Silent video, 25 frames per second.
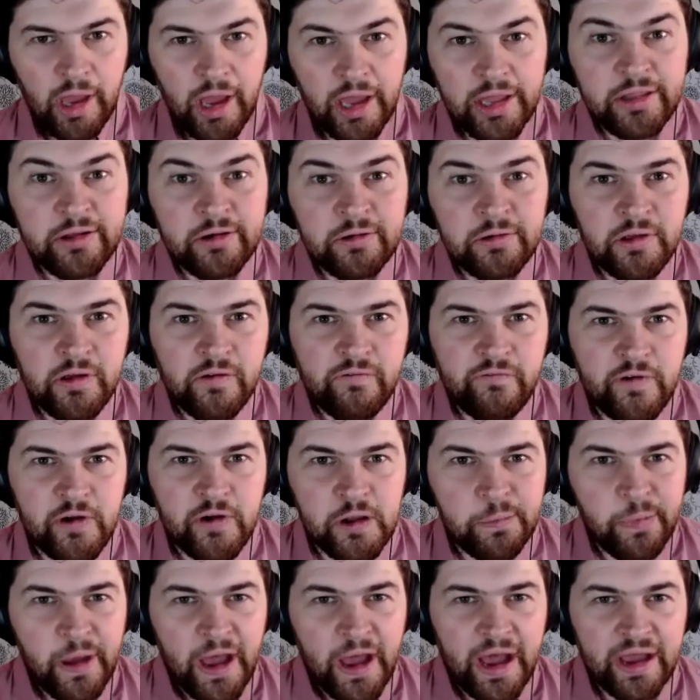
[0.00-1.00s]
I know you're
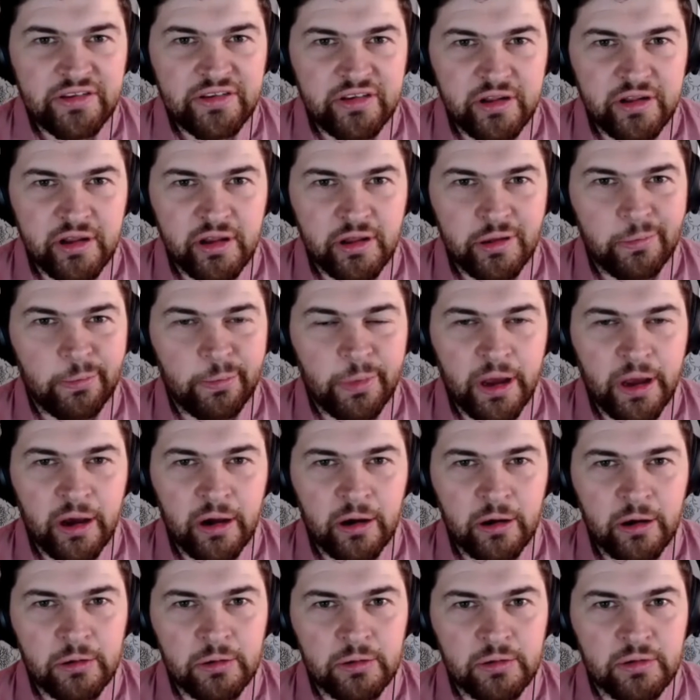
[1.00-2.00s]
very passionate
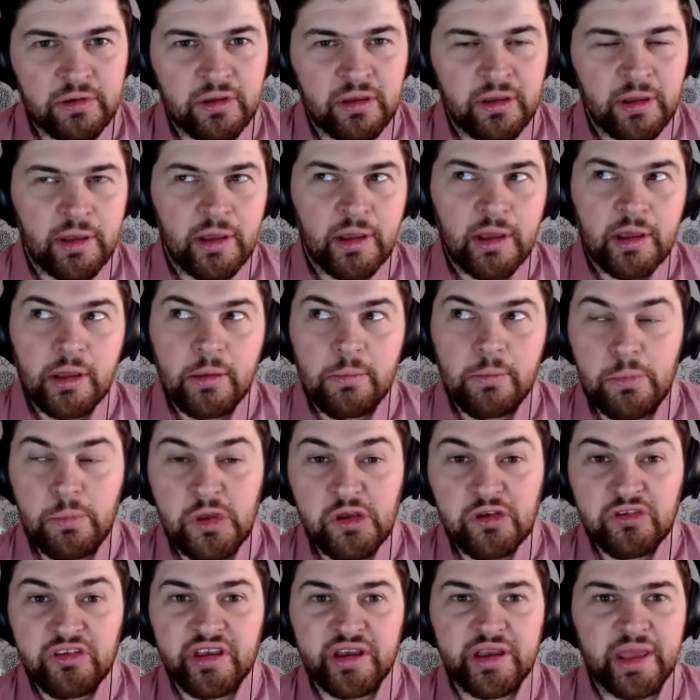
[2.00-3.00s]
about
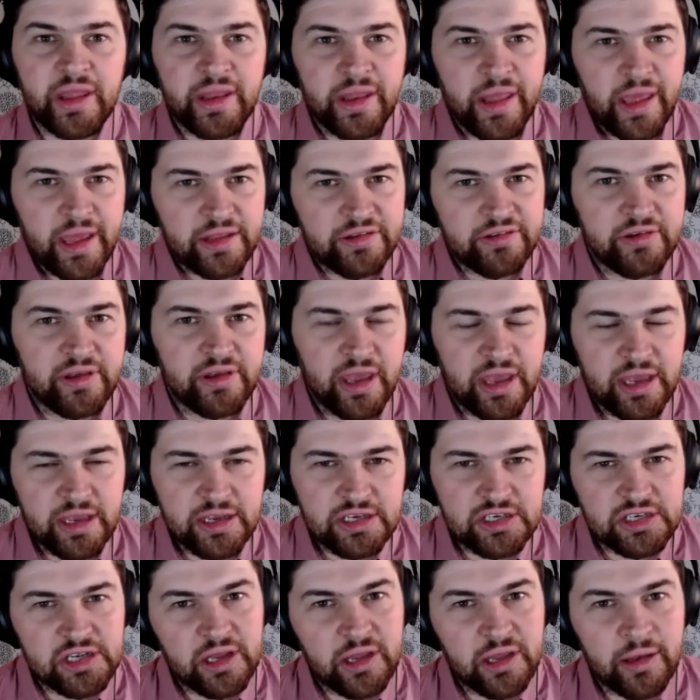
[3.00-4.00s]
music and
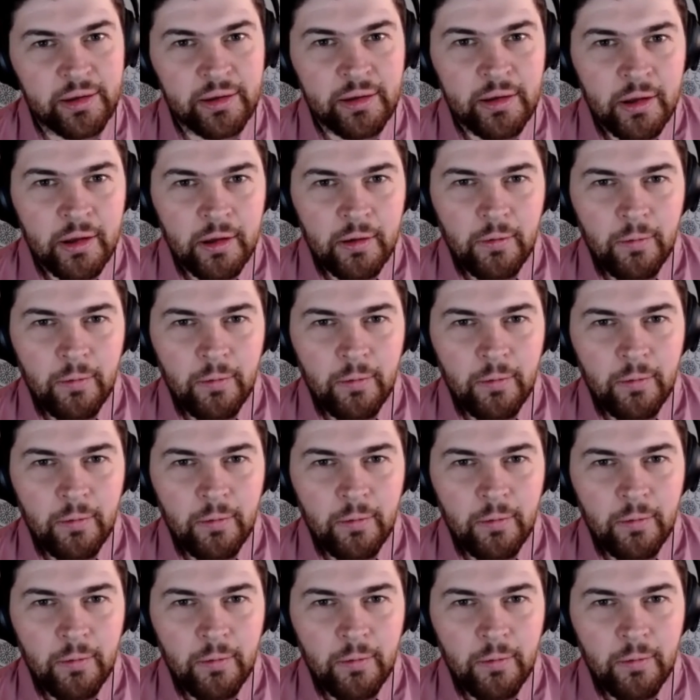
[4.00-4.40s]
education.